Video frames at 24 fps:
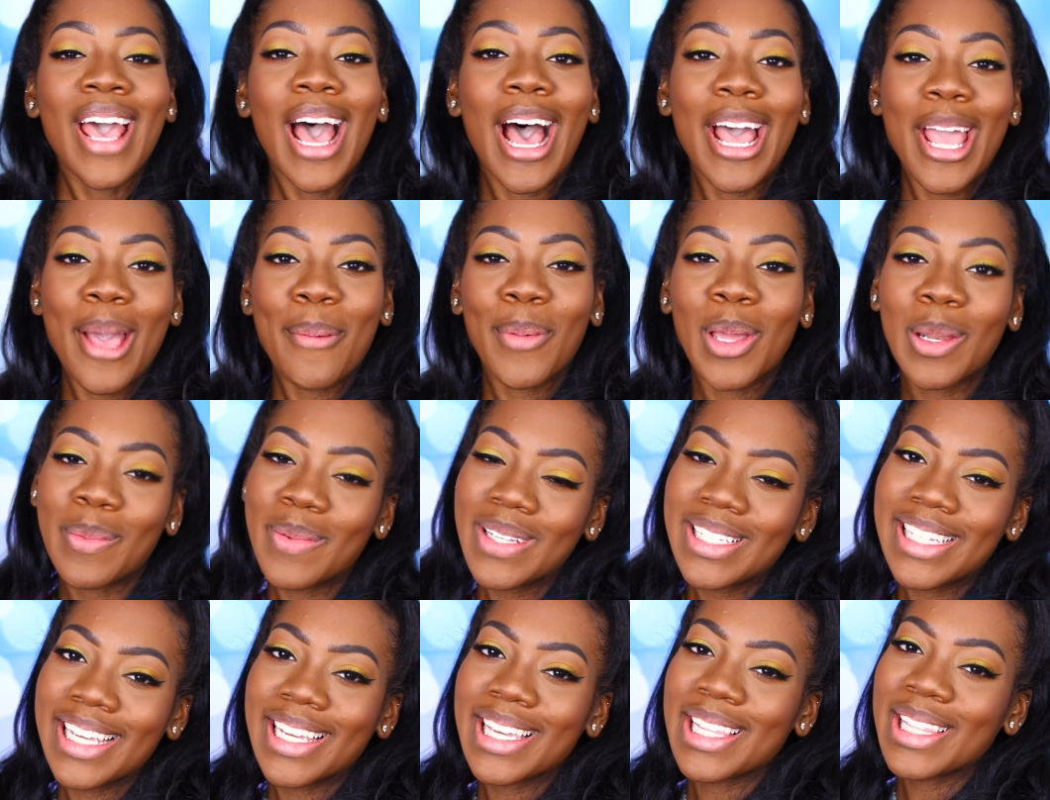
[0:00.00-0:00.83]
I am going
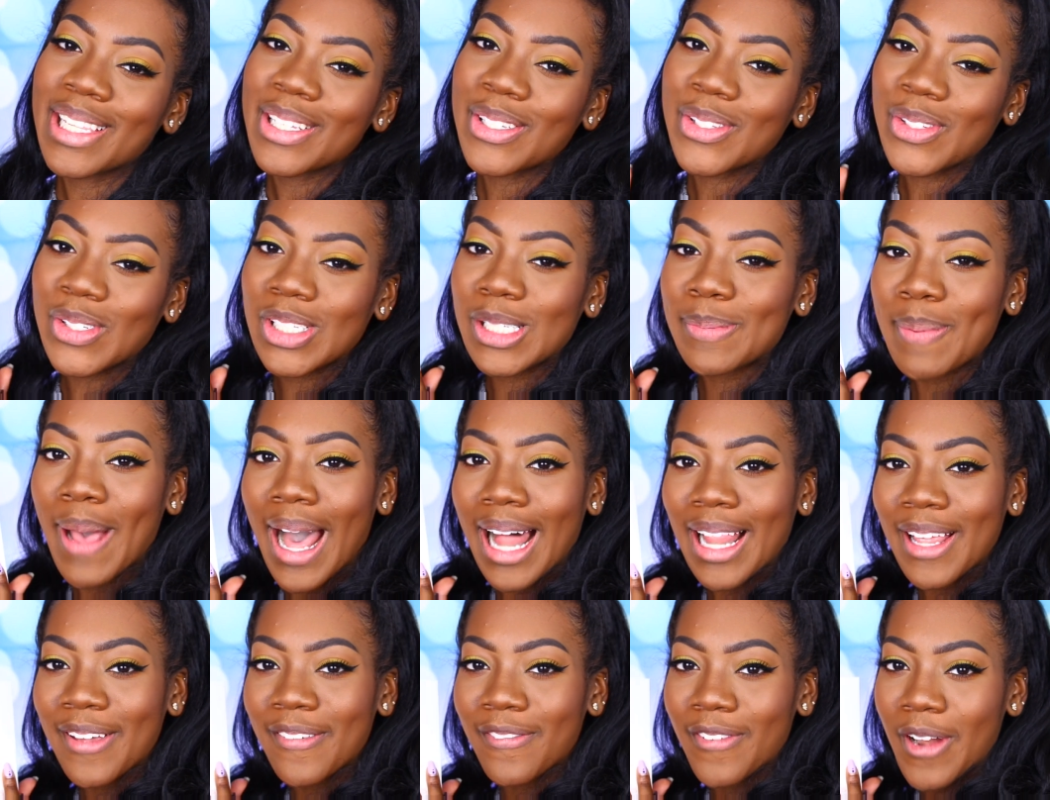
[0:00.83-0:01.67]
to be taking the Deuce
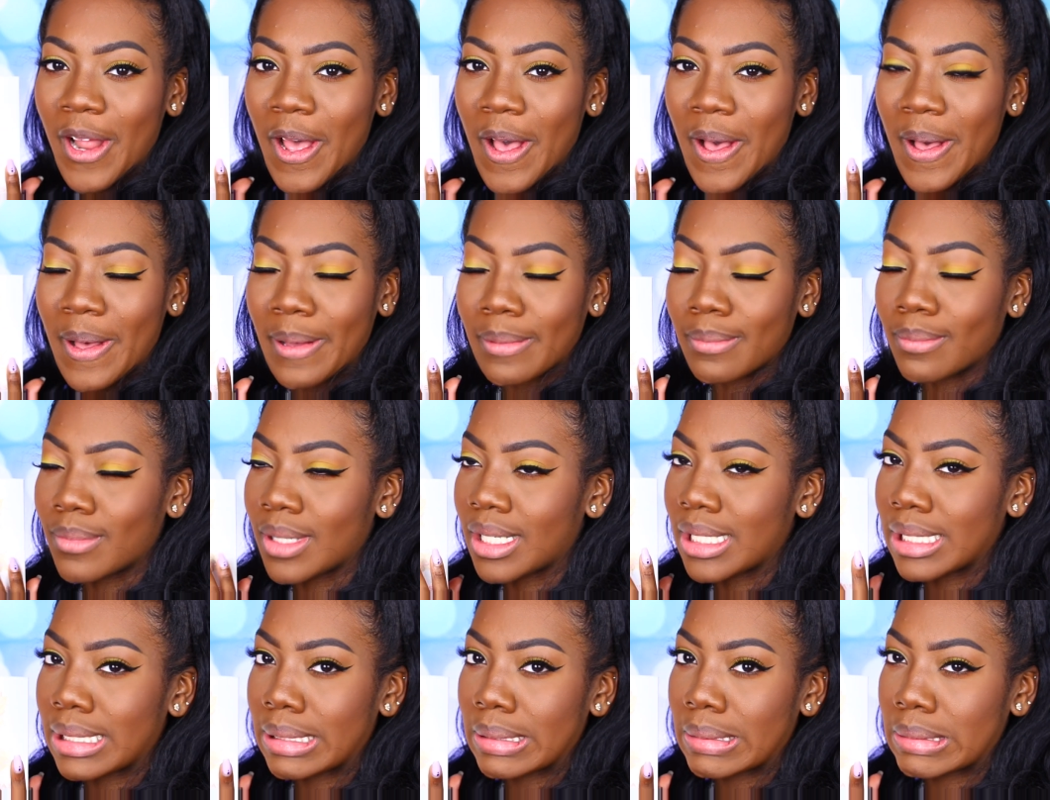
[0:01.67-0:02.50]
palette
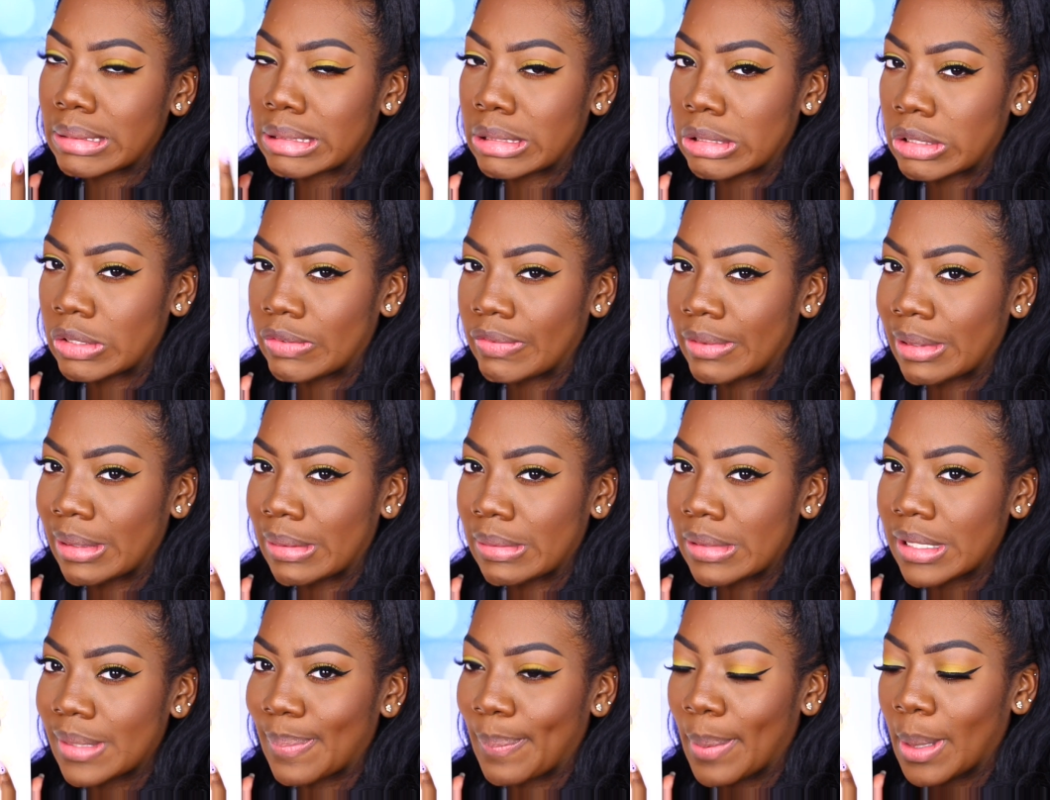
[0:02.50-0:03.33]
from
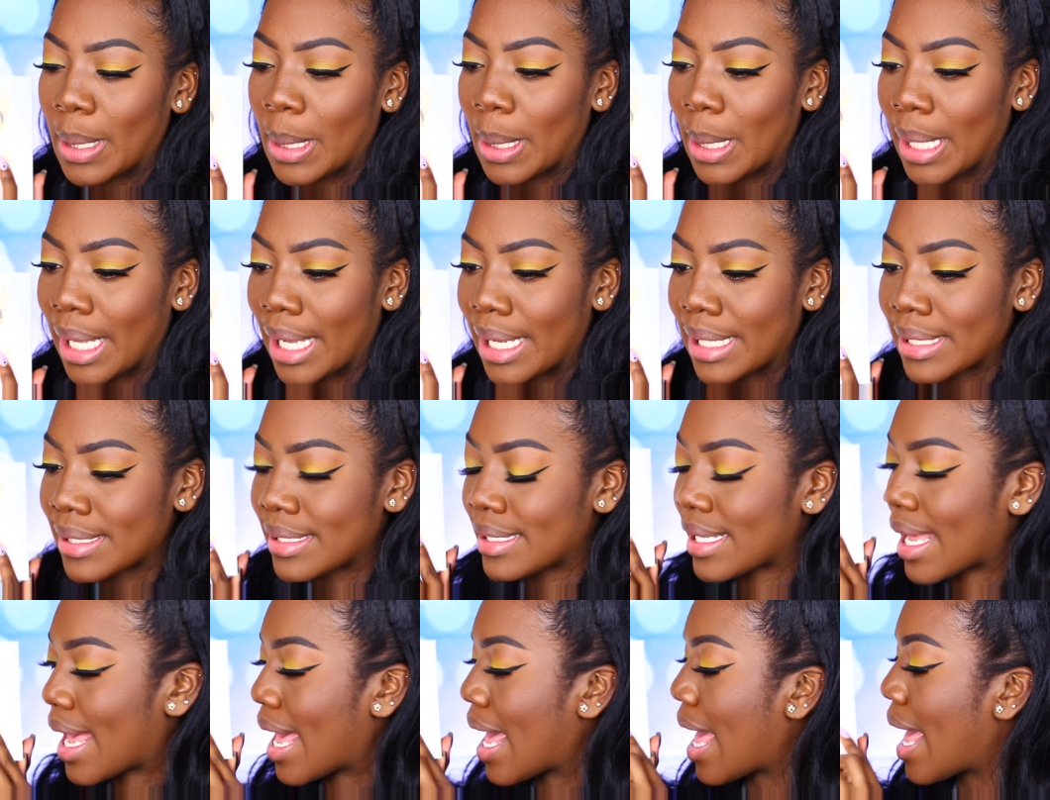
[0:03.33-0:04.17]
Juvia's
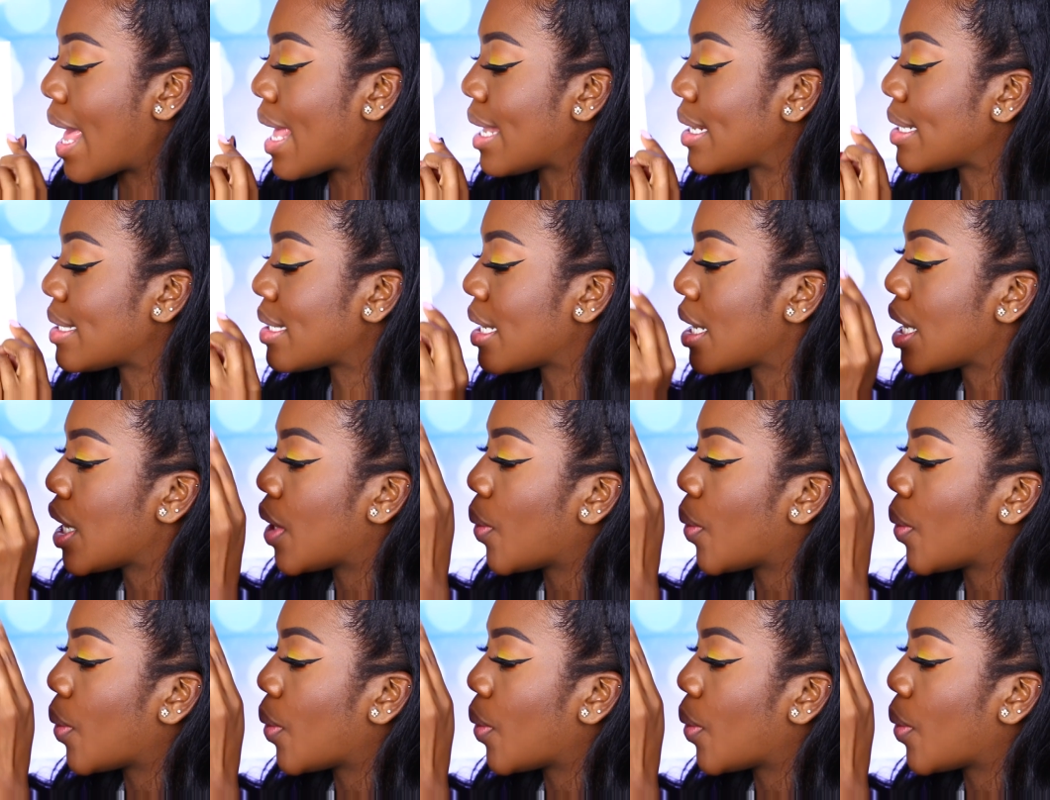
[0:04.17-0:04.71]
Place, and